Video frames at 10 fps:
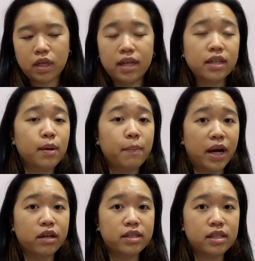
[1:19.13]
In
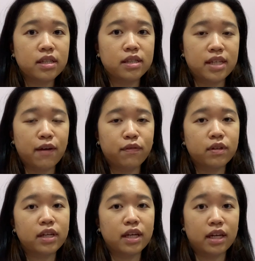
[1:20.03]
comparison, it
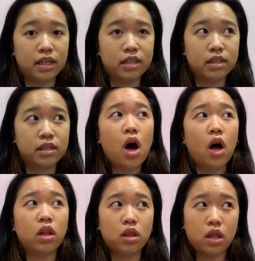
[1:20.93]
definitely is
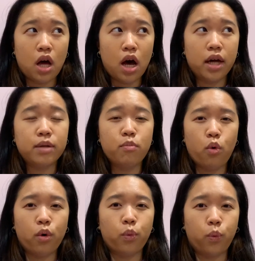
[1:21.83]
a lot
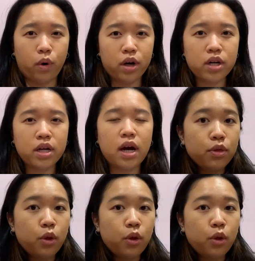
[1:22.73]
more work.